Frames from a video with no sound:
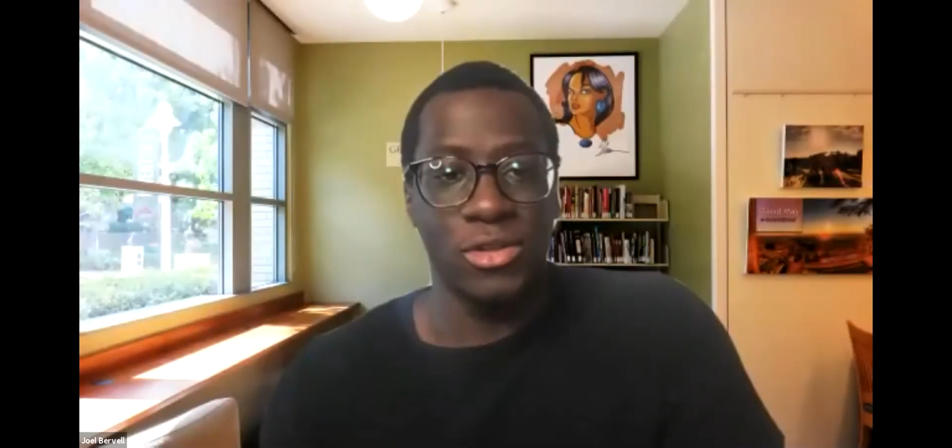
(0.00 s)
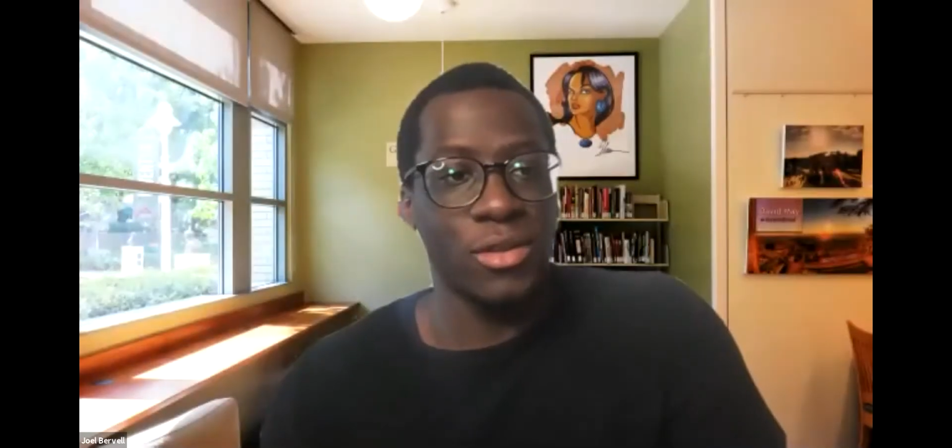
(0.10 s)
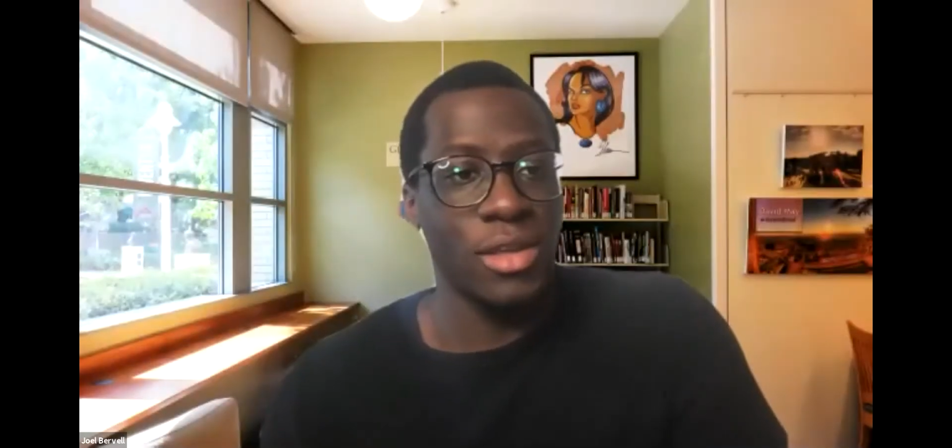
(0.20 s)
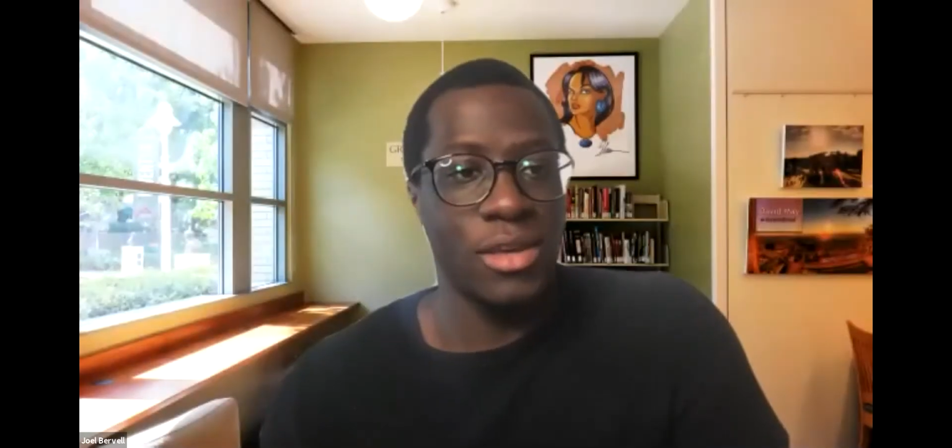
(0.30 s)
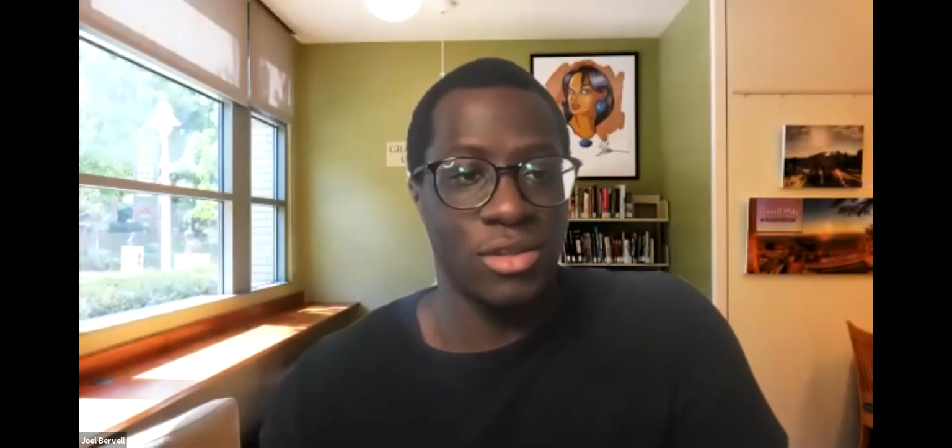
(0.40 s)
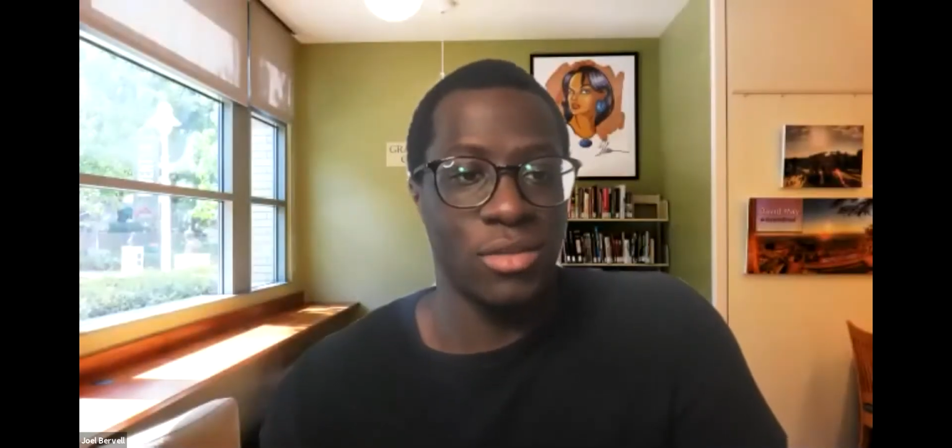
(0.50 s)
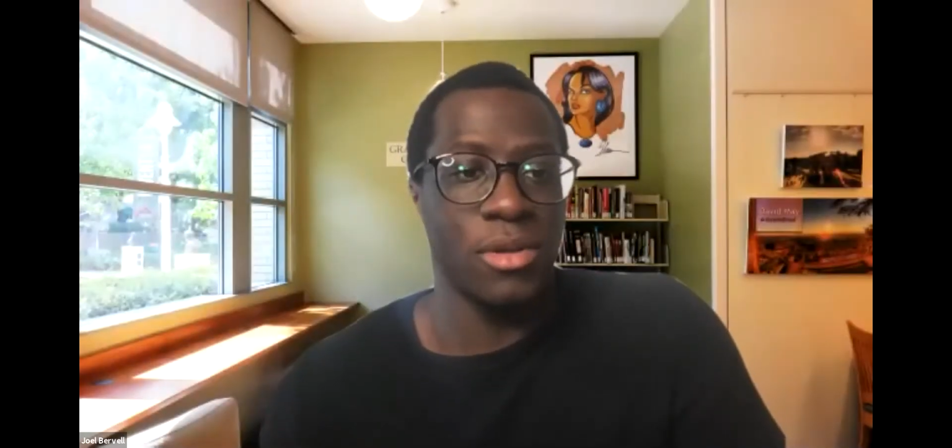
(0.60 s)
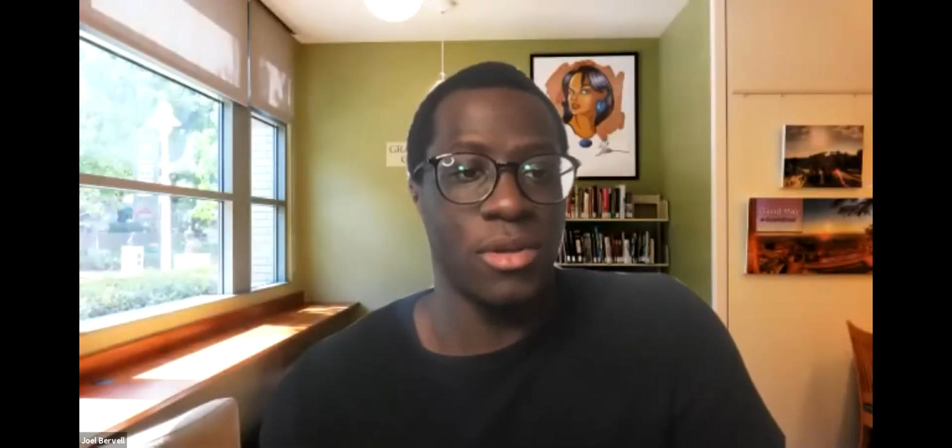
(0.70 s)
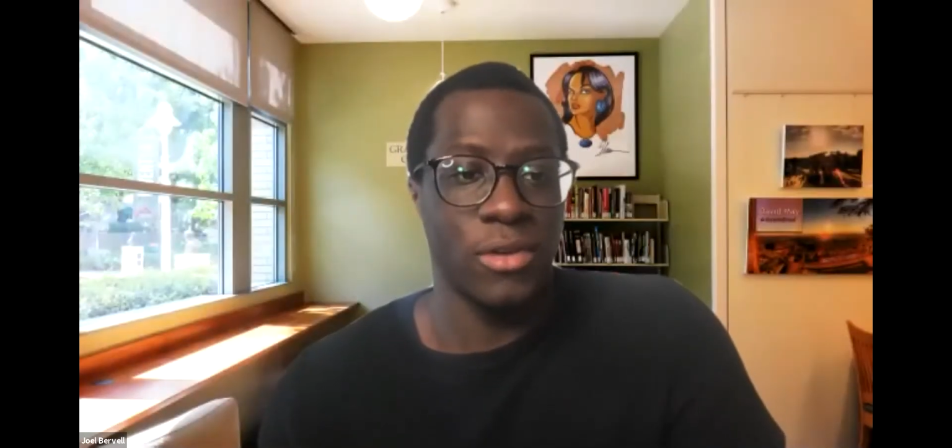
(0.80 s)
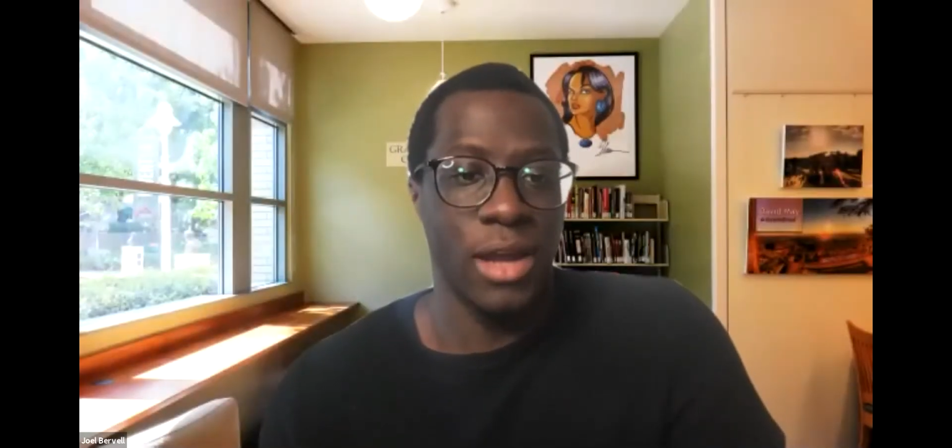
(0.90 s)
of all, thank you so
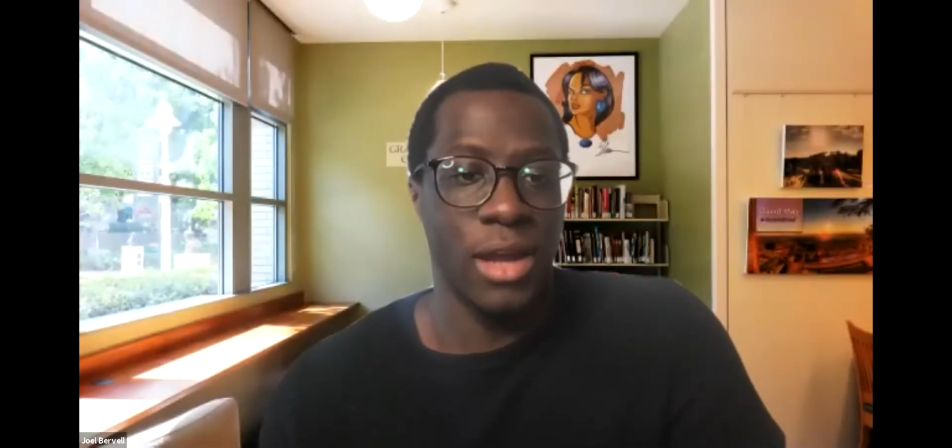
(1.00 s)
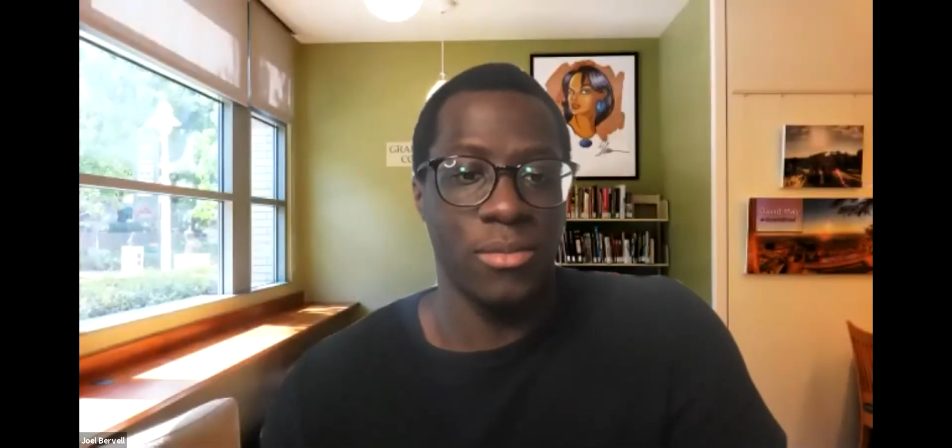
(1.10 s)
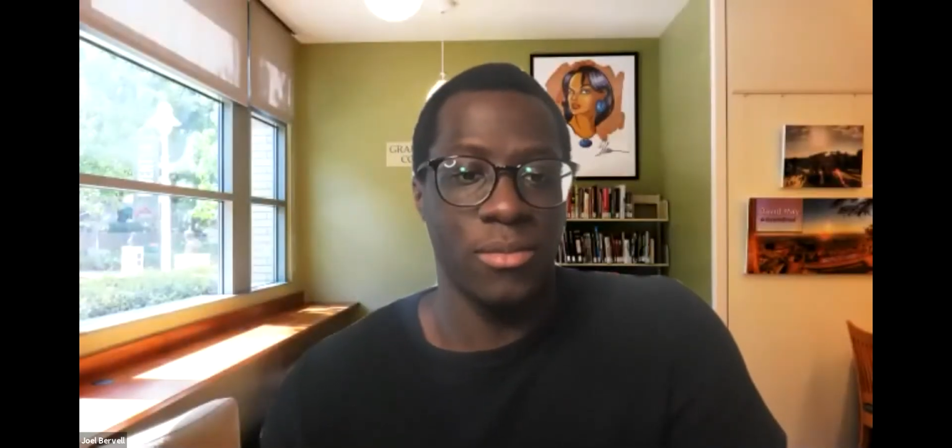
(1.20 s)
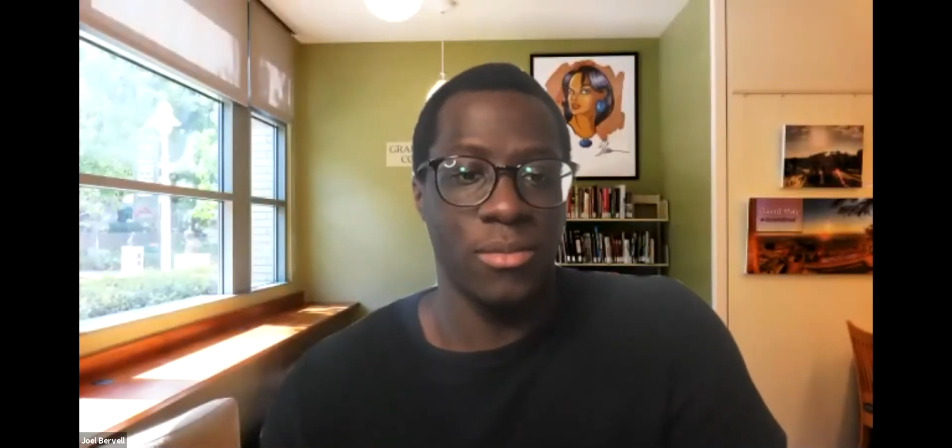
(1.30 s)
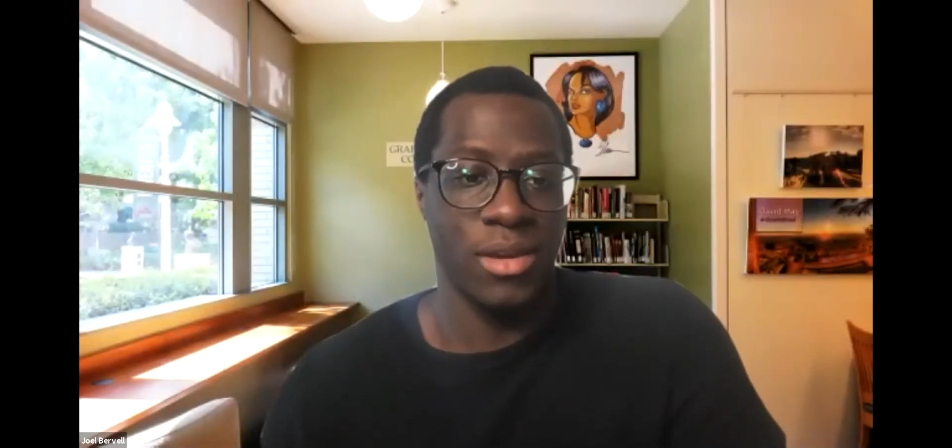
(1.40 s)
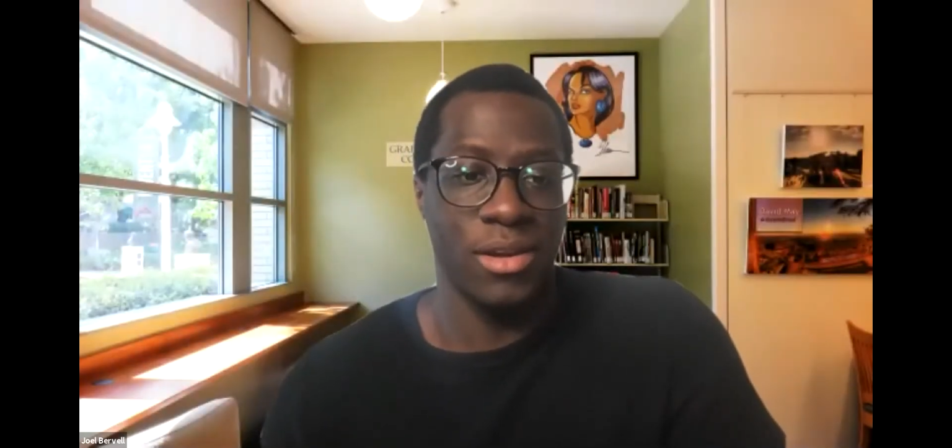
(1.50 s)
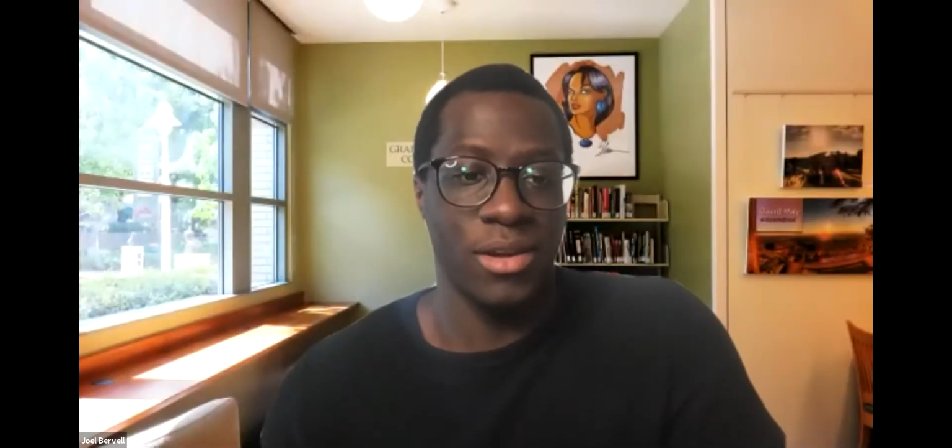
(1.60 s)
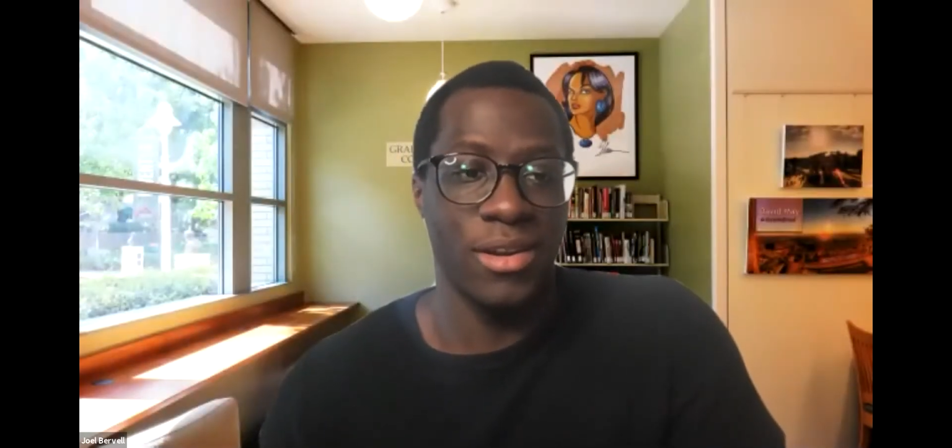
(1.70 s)
much for having me here.